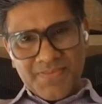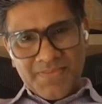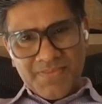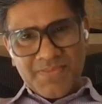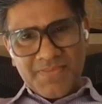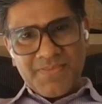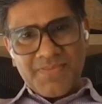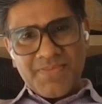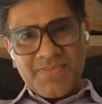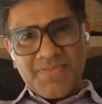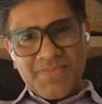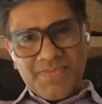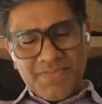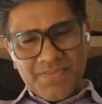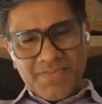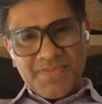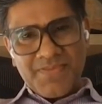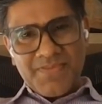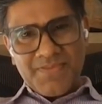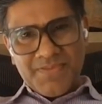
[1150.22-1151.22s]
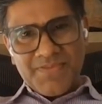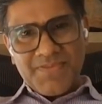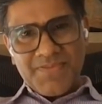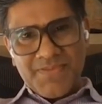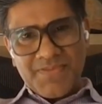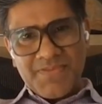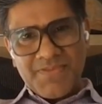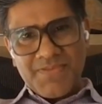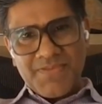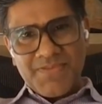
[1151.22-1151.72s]

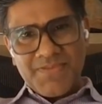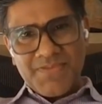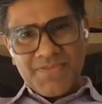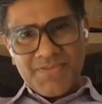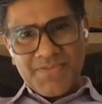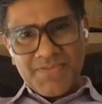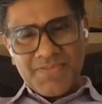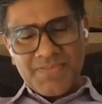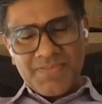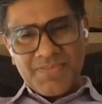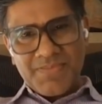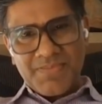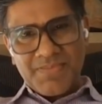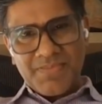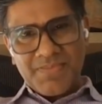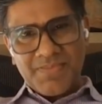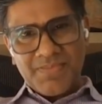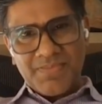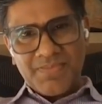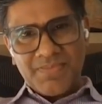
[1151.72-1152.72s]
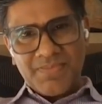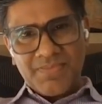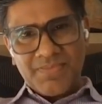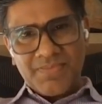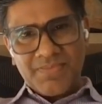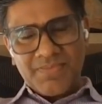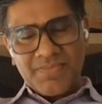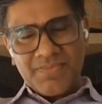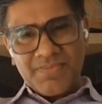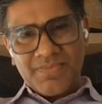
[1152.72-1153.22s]

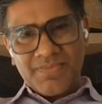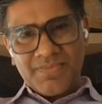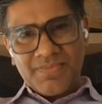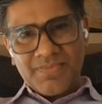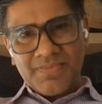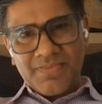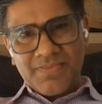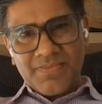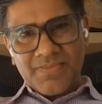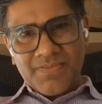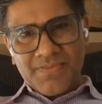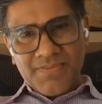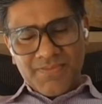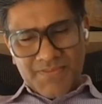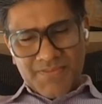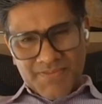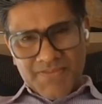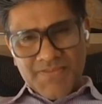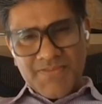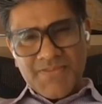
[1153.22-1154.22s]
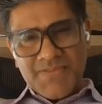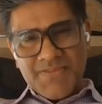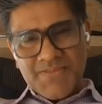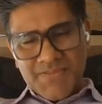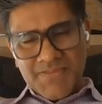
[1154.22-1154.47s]
(silent)